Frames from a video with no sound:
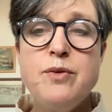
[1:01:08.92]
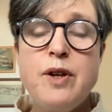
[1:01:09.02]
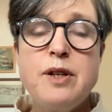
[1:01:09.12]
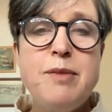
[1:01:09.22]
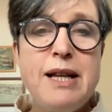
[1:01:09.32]

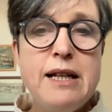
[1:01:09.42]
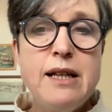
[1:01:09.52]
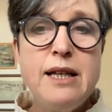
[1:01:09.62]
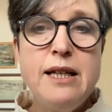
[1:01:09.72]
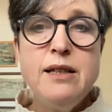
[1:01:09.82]

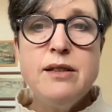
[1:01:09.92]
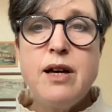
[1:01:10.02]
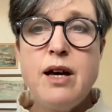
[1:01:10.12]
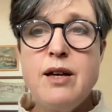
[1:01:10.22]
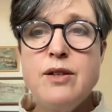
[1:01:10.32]
fundamentally.
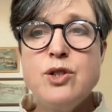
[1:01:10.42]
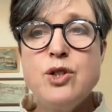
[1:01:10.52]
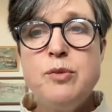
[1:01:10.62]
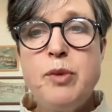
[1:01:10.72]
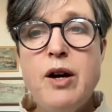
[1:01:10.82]
Uh,
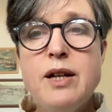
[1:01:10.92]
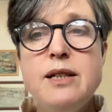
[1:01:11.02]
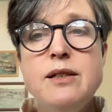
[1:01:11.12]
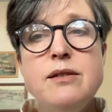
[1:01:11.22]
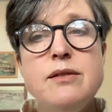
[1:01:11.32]
two
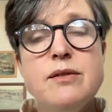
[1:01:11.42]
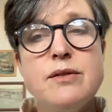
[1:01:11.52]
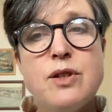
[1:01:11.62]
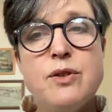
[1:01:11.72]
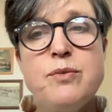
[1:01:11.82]
party.
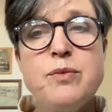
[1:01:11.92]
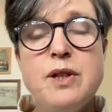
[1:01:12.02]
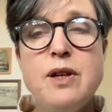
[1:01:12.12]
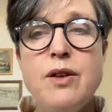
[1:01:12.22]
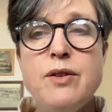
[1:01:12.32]
So the
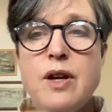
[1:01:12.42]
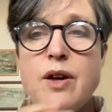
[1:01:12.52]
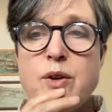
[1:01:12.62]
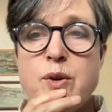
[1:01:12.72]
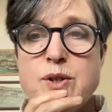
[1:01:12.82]
the uh, the
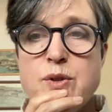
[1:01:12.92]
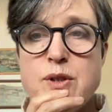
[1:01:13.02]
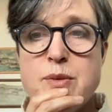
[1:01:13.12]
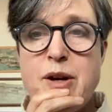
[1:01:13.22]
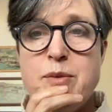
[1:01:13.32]
other question
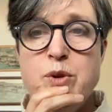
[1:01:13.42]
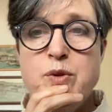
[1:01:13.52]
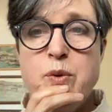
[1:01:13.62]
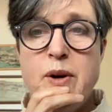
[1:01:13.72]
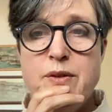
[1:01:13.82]
is about
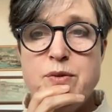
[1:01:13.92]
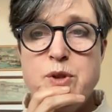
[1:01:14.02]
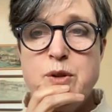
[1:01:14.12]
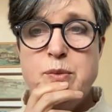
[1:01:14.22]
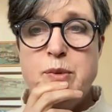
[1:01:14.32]
move away from
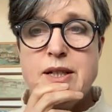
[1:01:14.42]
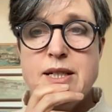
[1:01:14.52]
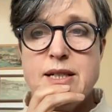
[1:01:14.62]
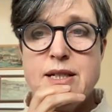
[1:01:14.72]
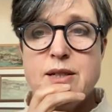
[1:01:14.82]
two party
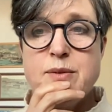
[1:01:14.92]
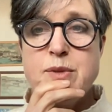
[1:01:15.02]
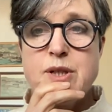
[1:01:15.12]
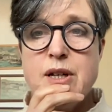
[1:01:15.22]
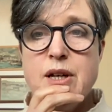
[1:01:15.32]

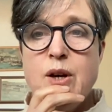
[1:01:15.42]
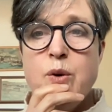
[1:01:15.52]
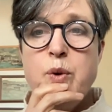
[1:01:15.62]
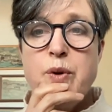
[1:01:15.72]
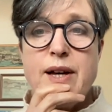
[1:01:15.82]
systems.
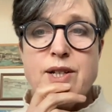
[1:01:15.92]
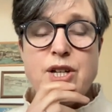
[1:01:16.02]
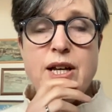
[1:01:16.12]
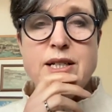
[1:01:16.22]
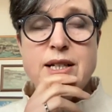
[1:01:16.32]
Will that
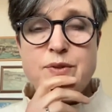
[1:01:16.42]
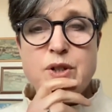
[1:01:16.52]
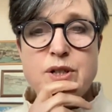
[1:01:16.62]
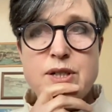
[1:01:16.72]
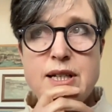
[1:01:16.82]
change
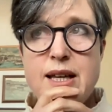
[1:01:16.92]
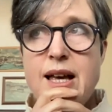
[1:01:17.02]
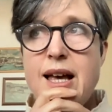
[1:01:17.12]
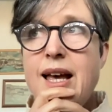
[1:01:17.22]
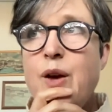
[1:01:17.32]
advocacy?
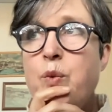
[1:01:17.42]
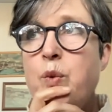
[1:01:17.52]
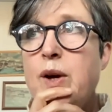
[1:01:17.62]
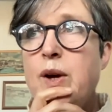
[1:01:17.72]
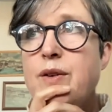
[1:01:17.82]
It
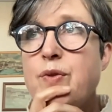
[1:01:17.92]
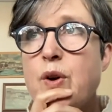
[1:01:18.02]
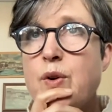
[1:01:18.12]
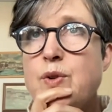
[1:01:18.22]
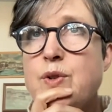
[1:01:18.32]
will
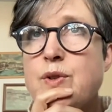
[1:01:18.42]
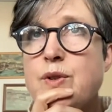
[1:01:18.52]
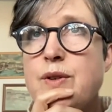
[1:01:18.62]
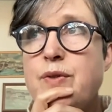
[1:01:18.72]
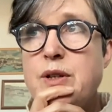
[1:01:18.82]
if
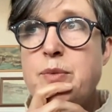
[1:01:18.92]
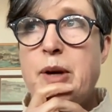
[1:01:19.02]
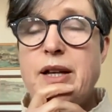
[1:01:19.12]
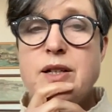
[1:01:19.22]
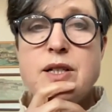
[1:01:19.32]
those if
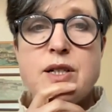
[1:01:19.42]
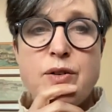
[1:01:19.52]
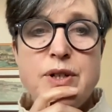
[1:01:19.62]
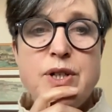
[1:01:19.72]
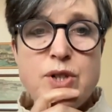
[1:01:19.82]
independents
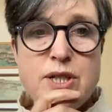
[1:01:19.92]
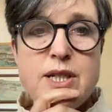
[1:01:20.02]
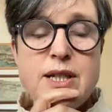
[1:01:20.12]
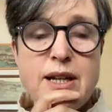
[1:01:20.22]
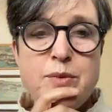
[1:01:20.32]
are
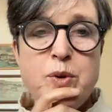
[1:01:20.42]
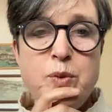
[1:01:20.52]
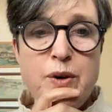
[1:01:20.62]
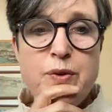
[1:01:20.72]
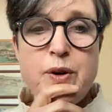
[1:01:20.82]
interested in animal
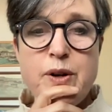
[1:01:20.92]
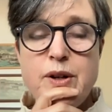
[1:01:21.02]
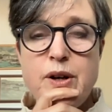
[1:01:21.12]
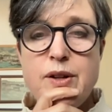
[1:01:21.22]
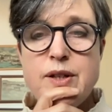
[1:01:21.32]
welfare,
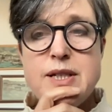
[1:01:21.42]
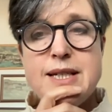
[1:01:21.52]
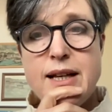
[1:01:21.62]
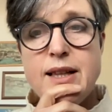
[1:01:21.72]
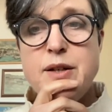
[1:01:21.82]
and and the
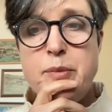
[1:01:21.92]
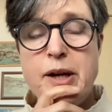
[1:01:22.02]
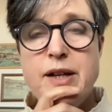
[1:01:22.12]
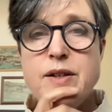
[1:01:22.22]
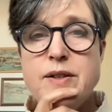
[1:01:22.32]
Teal
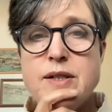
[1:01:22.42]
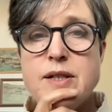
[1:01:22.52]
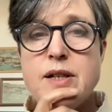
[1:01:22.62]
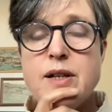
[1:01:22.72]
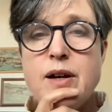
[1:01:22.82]

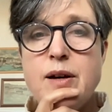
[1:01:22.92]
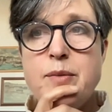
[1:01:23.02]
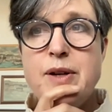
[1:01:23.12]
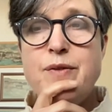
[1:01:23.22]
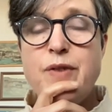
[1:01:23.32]
independents
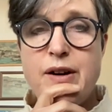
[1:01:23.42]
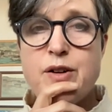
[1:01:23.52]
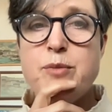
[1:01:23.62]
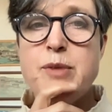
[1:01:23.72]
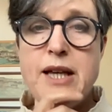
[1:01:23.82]
um,
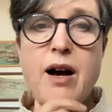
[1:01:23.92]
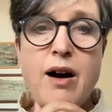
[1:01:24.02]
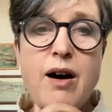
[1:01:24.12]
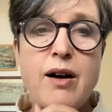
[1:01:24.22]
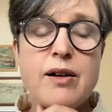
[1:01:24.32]
invariably
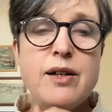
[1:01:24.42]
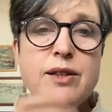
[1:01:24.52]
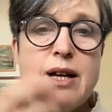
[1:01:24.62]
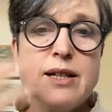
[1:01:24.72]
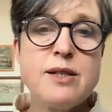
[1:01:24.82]
are,
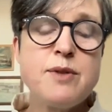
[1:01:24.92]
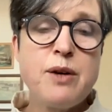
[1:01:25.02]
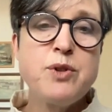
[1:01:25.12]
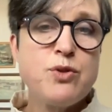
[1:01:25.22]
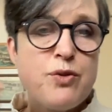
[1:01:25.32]
and that's
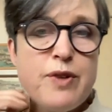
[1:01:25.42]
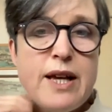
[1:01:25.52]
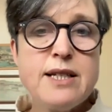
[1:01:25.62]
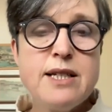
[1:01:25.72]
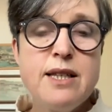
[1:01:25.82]
that was
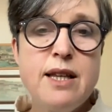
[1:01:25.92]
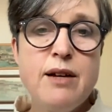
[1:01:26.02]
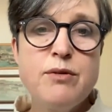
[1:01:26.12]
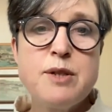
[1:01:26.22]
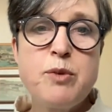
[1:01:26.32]
reflected in
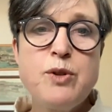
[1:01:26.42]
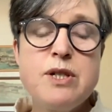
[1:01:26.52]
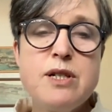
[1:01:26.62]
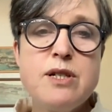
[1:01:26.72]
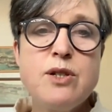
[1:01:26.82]
their
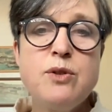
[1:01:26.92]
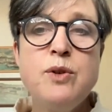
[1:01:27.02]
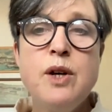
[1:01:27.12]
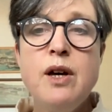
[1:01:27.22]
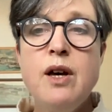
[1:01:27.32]
responses
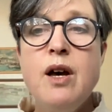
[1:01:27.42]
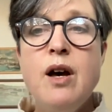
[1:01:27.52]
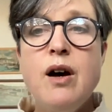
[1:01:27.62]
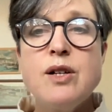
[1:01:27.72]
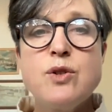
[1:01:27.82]
to
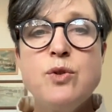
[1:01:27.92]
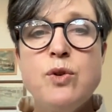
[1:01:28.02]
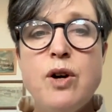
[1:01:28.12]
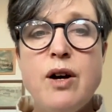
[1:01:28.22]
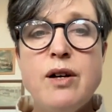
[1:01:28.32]
our
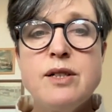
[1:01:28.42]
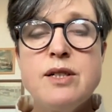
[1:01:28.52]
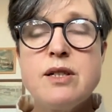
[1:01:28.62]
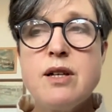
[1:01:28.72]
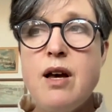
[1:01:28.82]
scorecard.